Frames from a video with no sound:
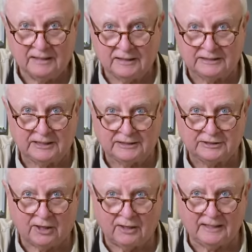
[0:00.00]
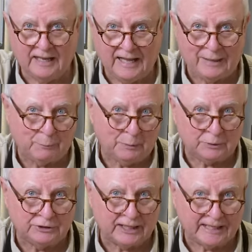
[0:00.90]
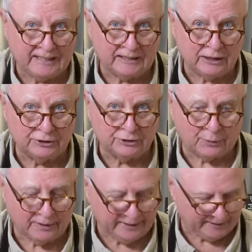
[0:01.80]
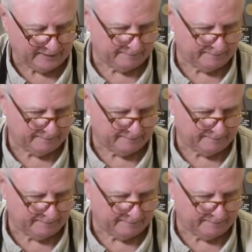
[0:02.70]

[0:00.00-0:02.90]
let's get started and we will check on it shortly.